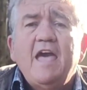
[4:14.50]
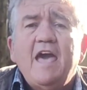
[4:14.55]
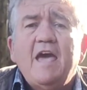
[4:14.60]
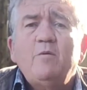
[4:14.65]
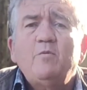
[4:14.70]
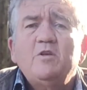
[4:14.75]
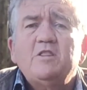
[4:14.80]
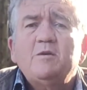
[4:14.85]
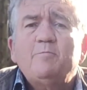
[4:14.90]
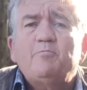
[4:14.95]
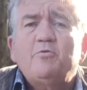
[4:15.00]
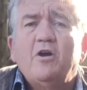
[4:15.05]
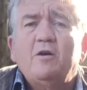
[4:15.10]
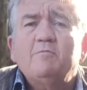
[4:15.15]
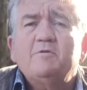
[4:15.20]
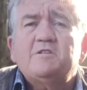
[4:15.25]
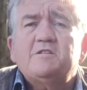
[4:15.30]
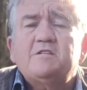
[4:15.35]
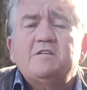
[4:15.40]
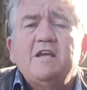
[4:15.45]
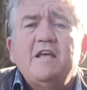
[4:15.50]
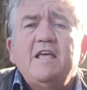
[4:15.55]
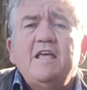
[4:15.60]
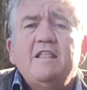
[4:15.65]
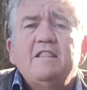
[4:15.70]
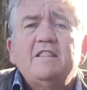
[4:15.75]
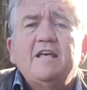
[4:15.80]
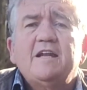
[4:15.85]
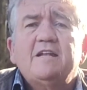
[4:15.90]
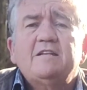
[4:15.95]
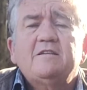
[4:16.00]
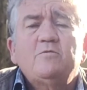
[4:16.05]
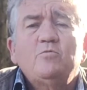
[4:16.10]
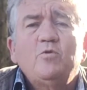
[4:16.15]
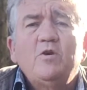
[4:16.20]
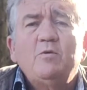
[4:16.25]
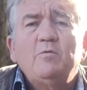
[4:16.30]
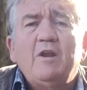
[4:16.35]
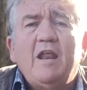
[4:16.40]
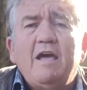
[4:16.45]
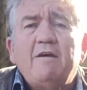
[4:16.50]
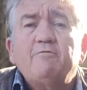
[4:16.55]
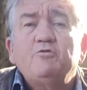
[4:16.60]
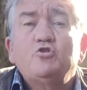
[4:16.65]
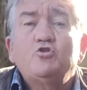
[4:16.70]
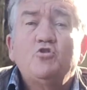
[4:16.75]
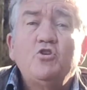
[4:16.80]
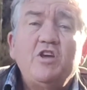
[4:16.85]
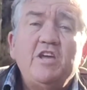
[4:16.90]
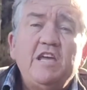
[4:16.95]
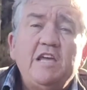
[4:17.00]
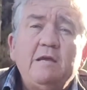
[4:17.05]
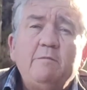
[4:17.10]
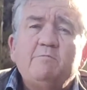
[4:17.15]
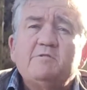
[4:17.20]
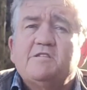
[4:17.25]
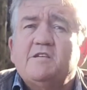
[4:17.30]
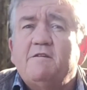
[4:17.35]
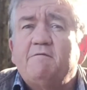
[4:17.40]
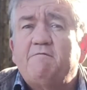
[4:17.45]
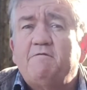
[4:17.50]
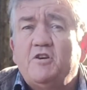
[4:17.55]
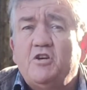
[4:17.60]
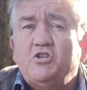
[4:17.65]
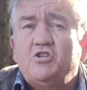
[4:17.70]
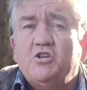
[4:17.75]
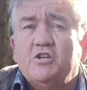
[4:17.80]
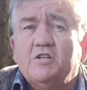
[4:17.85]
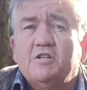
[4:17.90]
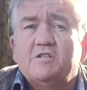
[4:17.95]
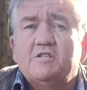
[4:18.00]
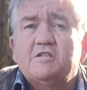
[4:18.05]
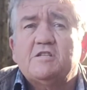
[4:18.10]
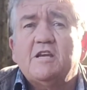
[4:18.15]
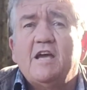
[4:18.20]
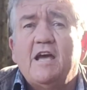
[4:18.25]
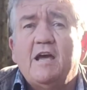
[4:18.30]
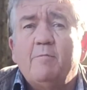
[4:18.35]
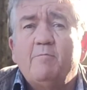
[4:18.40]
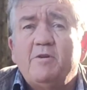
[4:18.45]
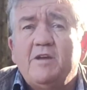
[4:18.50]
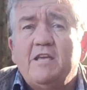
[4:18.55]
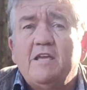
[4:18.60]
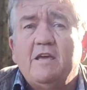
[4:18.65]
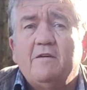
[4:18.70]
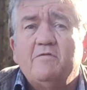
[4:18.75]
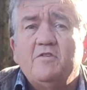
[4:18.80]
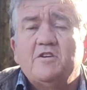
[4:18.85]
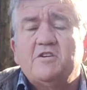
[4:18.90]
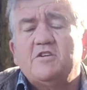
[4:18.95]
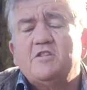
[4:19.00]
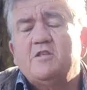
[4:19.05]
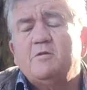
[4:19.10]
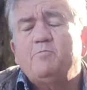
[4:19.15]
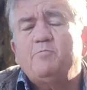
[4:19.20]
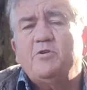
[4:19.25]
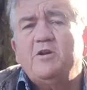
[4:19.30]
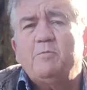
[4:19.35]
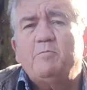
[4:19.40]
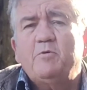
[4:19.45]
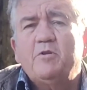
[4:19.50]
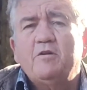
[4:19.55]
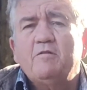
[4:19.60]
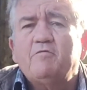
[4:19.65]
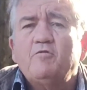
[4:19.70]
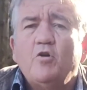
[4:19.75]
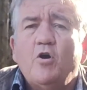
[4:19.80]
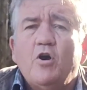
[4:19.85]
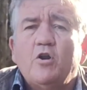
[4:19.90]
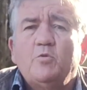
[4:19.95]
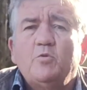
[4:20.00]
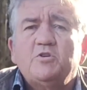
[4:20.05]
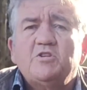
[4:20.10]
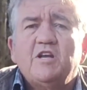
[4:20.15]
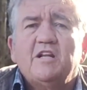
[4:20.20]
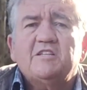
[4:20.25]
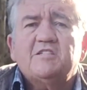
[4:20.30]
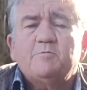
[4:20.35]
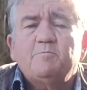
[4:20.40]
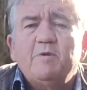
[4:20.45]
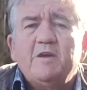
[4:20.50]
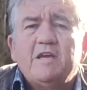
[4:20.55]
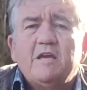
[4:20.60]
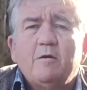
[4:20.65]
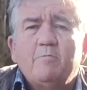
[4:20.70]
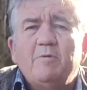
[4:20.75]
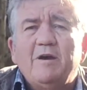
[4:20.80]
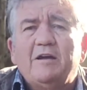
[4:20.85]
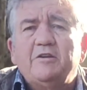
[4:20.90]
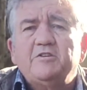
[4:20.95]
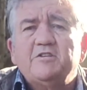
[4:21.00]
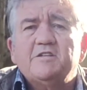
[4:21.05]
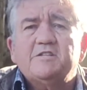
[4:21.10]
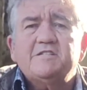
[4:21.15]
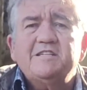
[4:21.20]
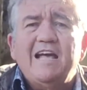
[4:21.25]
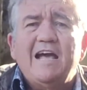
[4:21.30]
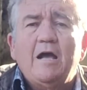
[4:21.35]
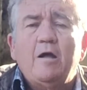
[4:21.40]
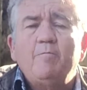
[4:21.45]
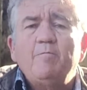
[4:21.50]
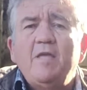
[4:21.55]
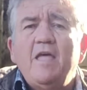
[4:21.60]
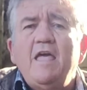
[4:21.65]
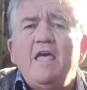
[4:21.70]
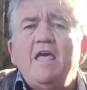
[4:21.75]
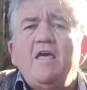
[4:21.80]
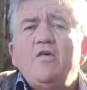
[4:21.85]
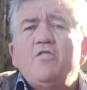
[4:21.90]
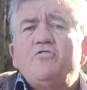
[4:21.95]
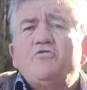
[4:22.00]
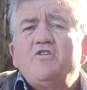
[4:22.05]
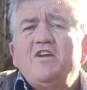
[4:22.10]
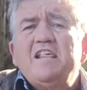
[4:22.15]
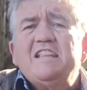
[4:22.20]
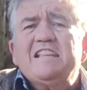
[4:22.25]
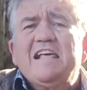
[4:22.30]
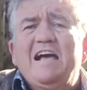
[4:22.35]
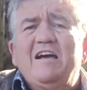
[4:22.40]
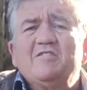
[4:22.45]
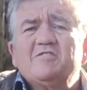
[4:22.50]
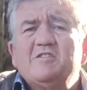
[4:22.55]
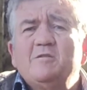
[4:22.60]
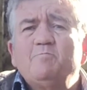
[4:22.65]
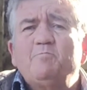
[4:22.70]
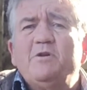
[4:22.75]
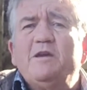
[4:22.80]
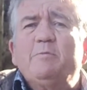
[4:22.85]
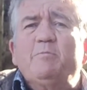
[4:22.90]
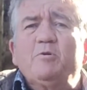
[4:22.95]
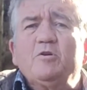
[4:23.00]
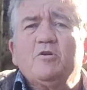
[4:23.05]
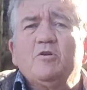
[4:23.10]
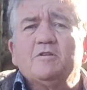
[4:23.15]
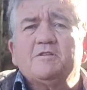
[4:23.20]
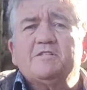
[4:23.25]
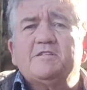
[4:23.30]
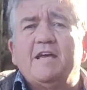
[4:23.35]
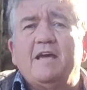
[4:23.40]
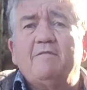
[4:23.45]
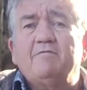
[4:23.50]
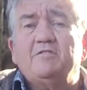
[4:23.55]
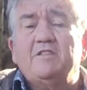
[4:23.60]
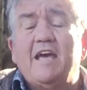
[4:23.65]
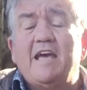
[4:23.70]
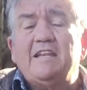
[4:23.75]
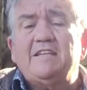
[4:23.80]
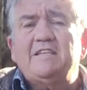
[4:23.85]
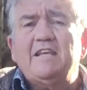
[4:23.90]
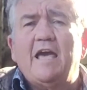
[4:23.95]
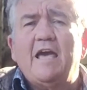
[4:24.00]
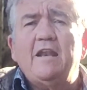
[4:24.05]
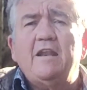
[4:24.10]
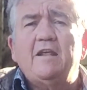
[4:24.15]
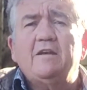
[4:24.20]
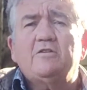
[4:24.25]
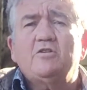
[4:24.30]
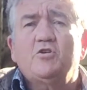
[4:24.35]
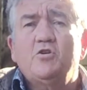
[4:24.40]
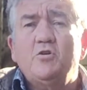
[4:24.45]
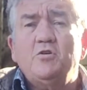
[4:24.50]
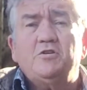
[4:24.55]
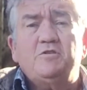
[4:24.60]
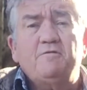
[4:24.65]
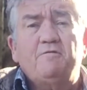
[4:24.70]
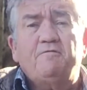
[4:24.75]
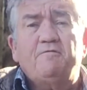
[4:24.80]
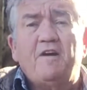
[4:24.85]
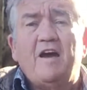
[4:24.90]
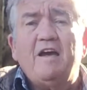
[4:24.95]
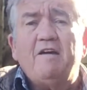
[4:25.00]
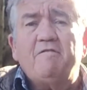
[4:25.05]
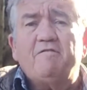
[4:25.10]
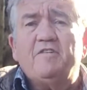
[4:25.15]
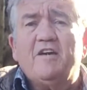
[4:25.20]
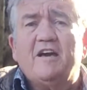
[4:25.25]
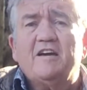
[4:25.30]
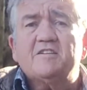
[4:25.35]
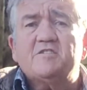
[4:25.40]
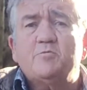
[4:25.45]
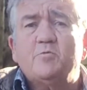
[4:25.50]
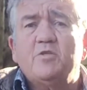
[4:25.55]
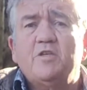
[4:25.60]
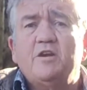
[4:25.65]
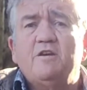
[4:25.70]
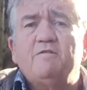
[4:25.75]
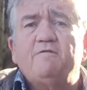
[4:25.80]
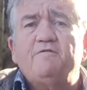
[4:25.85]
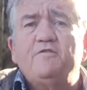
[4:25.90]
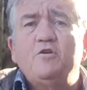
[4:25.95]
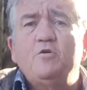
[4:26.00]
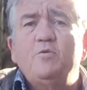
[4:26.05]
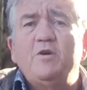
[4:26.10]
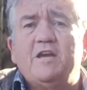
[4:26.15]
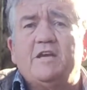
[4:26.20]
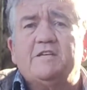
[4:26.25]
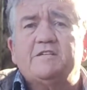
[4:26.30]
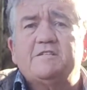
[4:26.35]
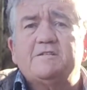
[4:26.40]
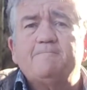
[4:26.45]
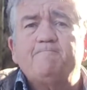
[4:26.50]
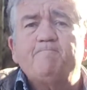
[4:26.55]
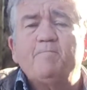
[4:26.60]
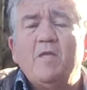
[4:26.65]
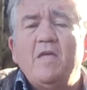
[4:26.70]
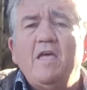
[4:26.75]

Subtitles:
and with the promise that we will have dreams and visions being given to the people of God, which I'll speak about just now. 3,000 people got saved that day, and it grew to 5,000 within a few weeks.